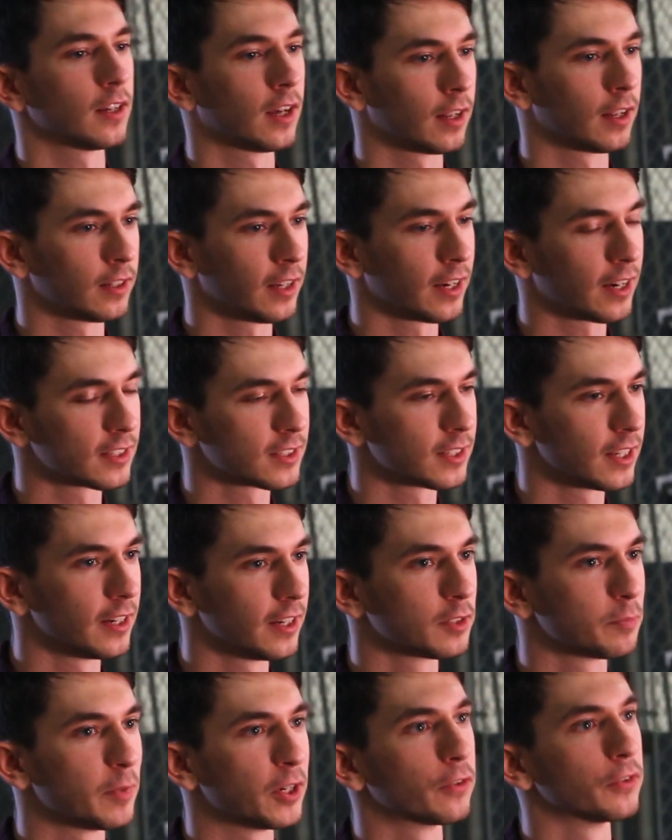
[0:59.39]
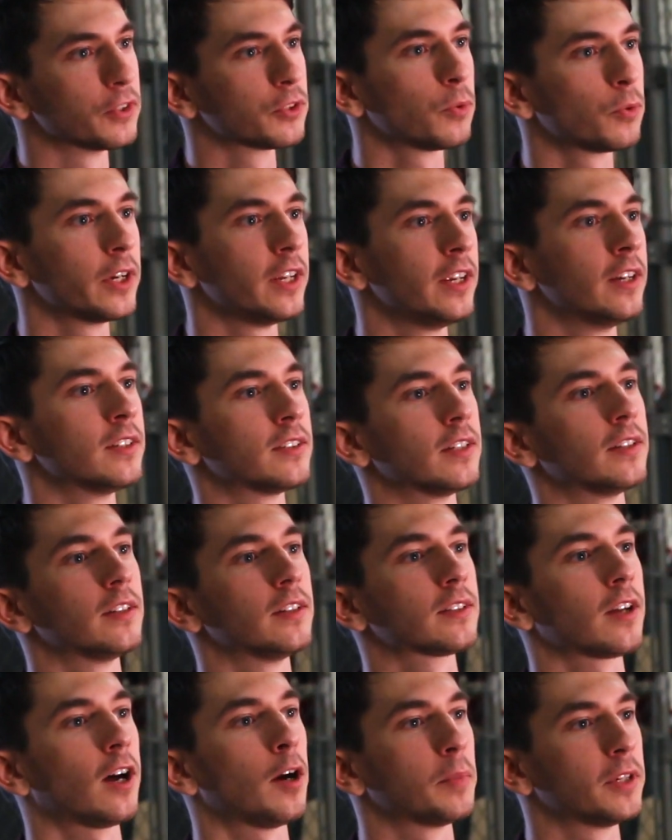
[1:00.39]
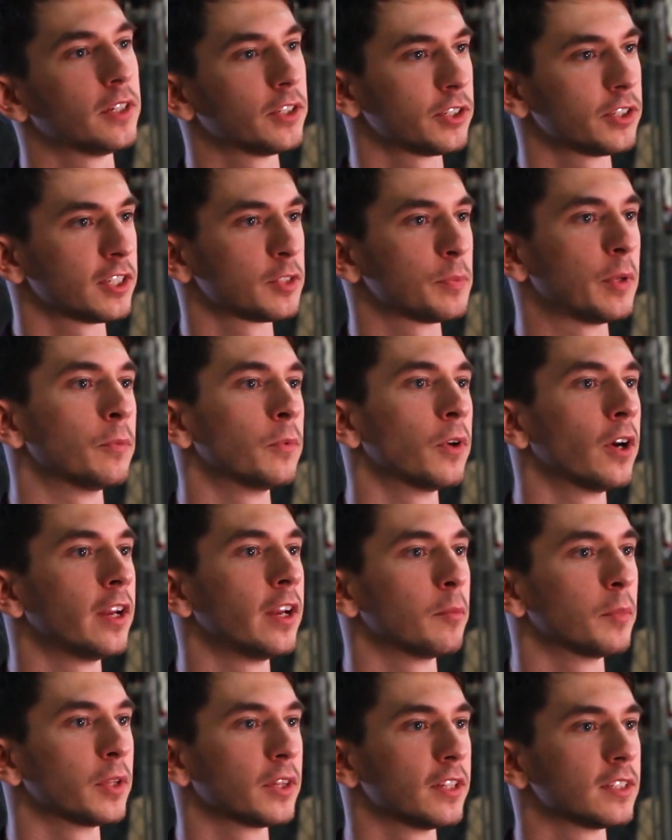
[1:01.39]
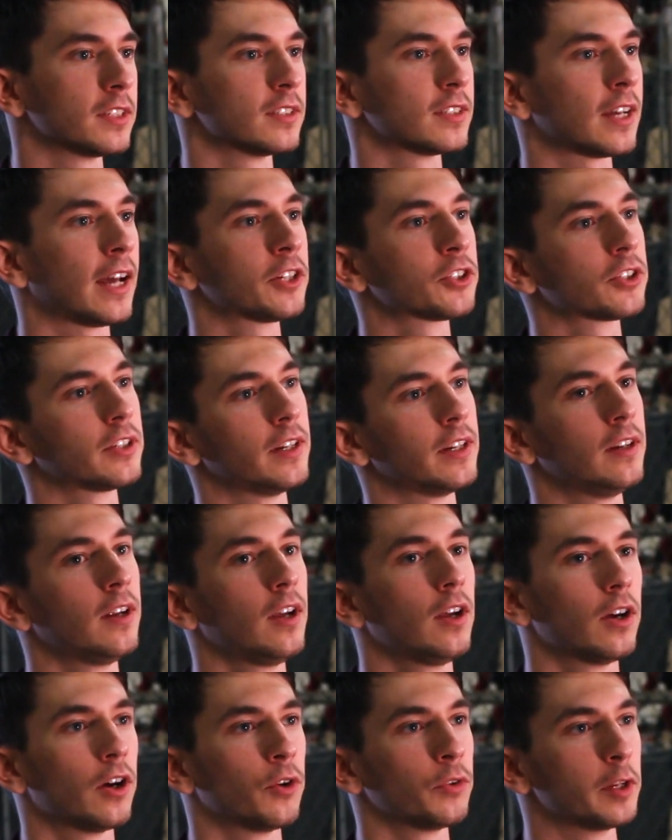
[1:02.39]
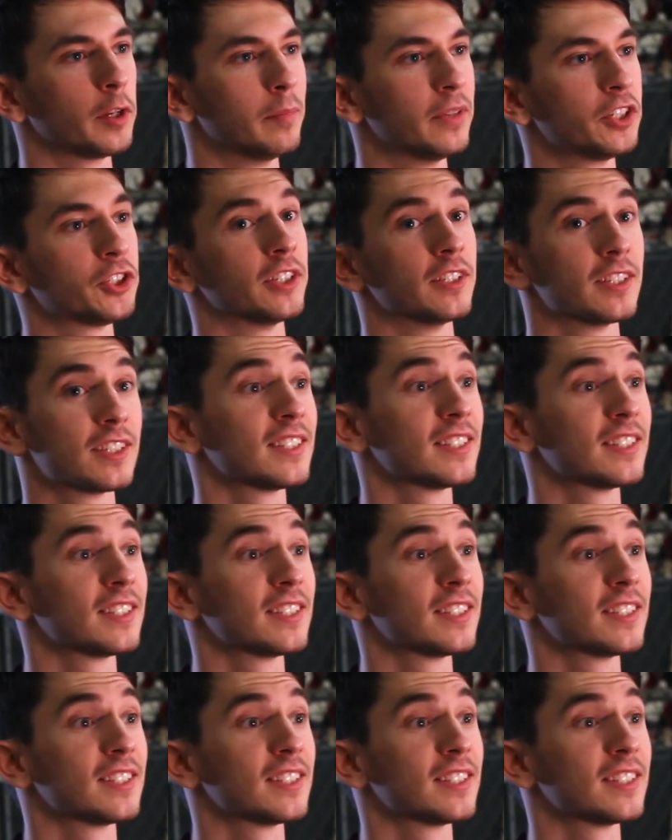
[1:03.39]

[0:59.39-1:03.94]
Like I said, it's been over 20 years that this competition has been running, but this is actually only mission